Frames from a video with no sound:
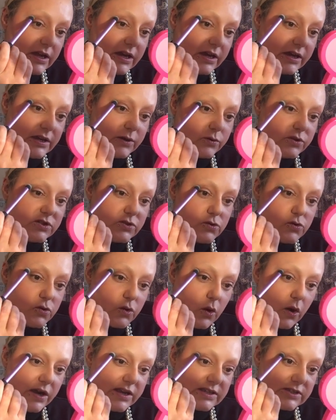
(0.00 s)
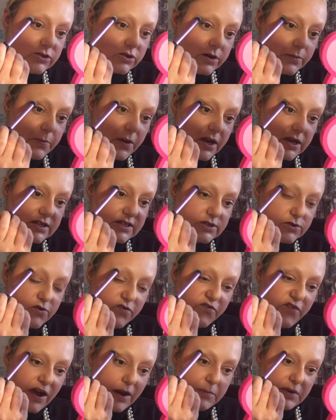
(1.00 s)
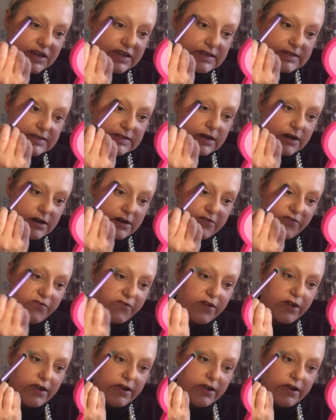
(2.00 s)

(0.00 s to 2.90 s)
and it was all quite sort of personal family stuff.